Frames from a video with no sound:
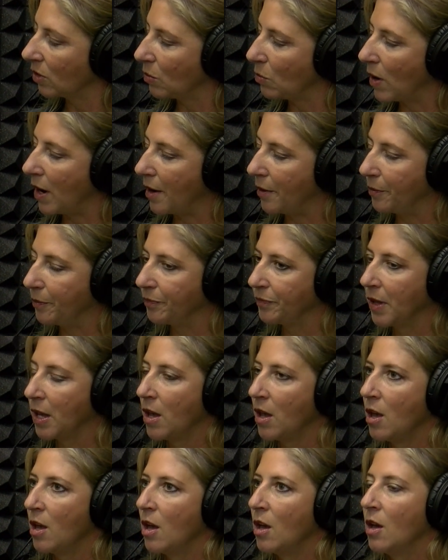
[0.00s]
Wow.
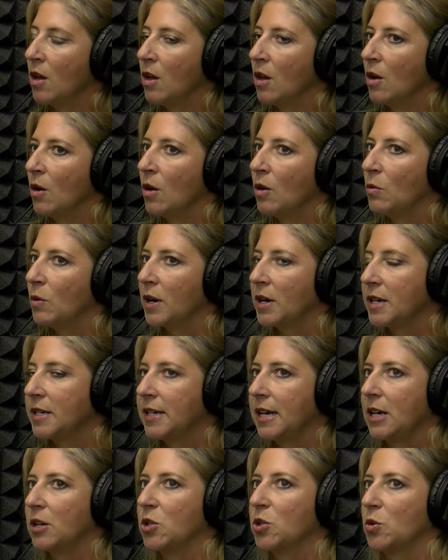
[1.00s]
We're going to
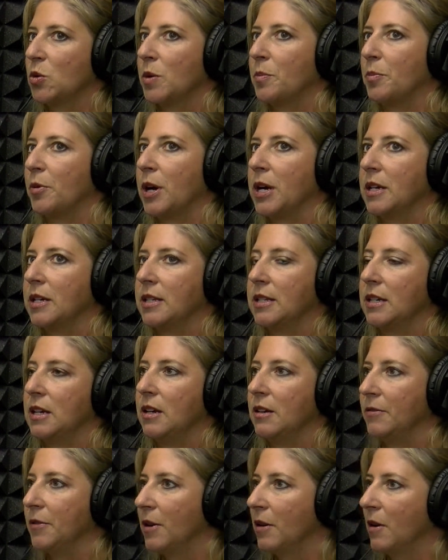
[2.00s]
take a short break,
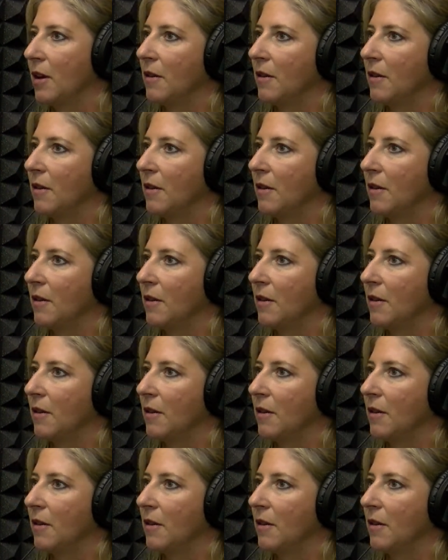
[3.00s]
Steve,